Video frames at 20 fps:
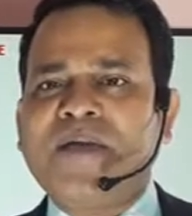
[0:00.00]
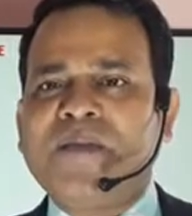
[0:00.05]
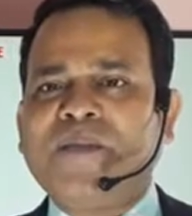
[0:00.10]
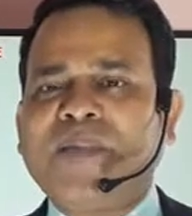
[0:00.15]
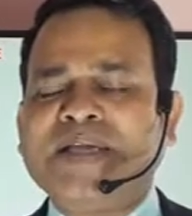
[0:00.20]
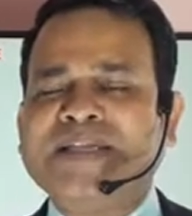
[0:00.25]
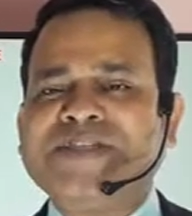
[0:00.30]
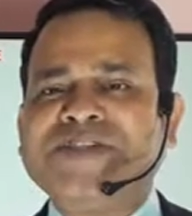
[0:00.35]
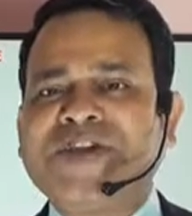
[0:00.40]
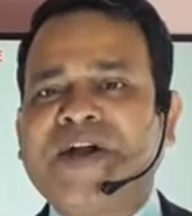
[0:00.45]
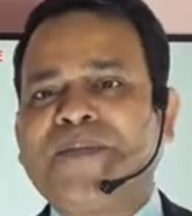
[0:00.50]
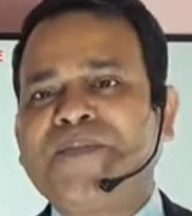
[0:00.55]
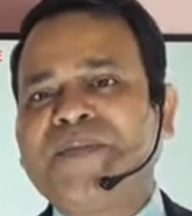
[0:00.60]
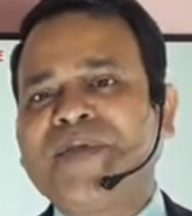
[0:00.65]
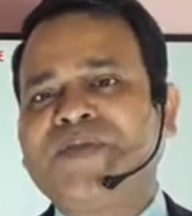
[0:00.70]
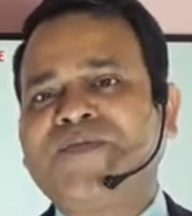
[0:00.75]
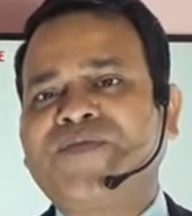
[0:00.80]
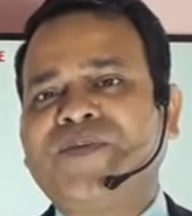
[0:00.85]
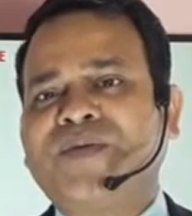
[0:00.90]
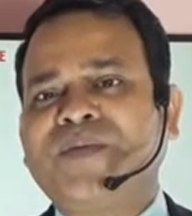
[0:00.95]
by
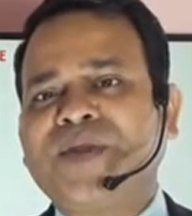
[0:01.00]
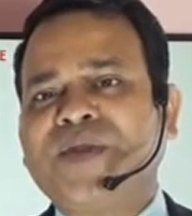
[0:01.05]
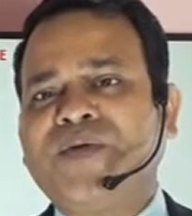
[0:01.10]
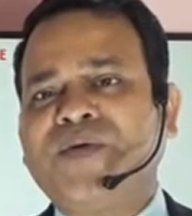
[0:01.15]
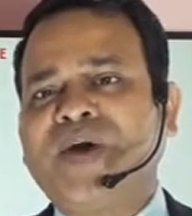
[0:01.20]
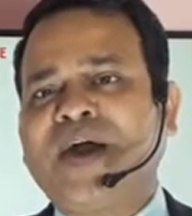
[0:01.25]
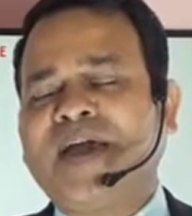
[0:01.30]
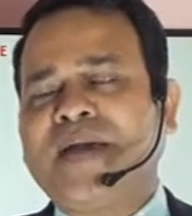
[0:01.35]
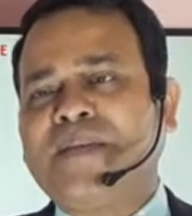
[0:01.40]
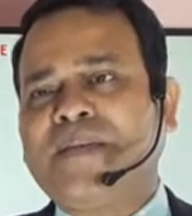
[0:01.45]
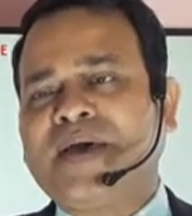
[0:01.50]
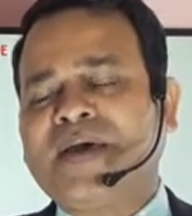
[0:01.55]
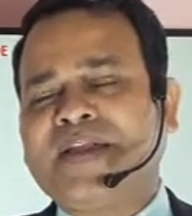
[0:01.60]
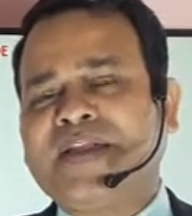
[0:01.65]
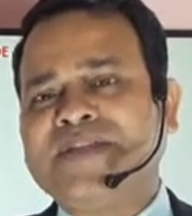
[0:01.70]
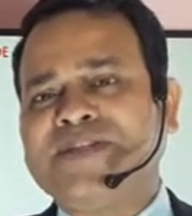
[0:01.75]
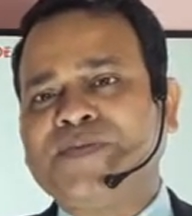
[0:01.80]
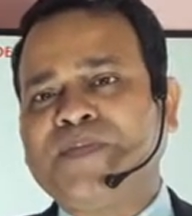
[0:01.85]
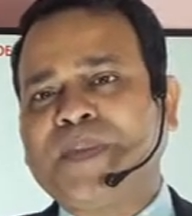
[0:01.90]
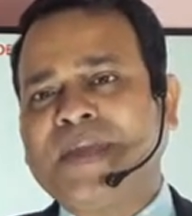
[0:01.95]
jumping from you know have a
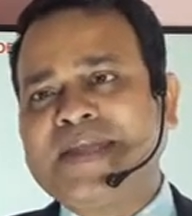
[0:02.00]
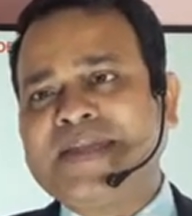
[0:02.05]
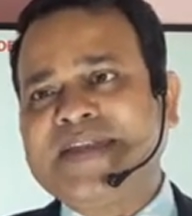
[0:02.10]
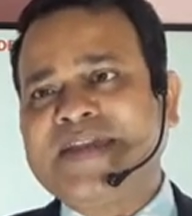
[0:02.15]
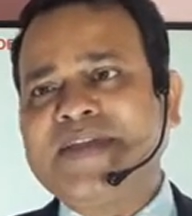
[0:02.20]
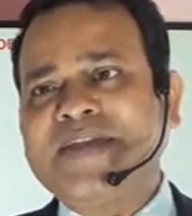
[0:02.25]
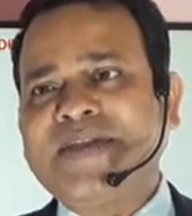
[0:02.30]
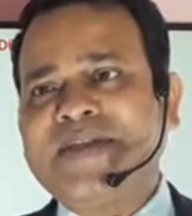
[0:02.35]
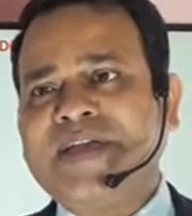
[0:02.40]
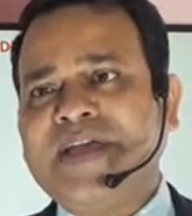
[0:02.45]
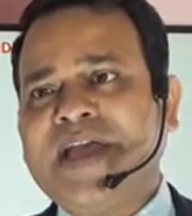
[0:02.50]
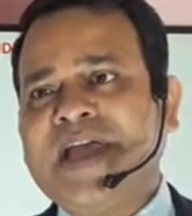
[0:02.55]
rise building